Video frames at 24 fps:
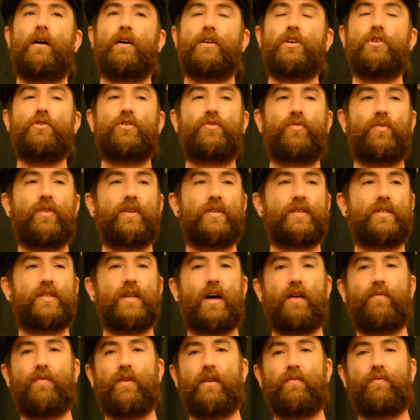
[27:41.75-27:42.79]
use for this
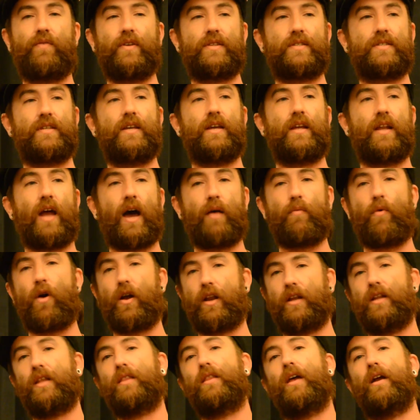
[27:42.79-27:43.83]
stuff and it fits in, I
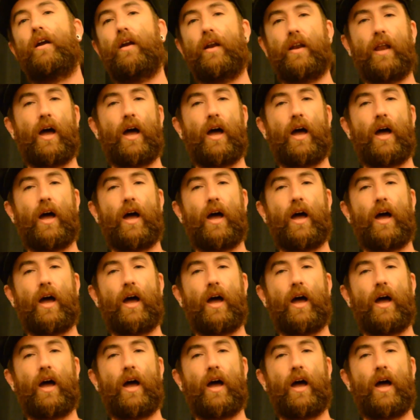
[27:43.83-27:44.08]
want it in there,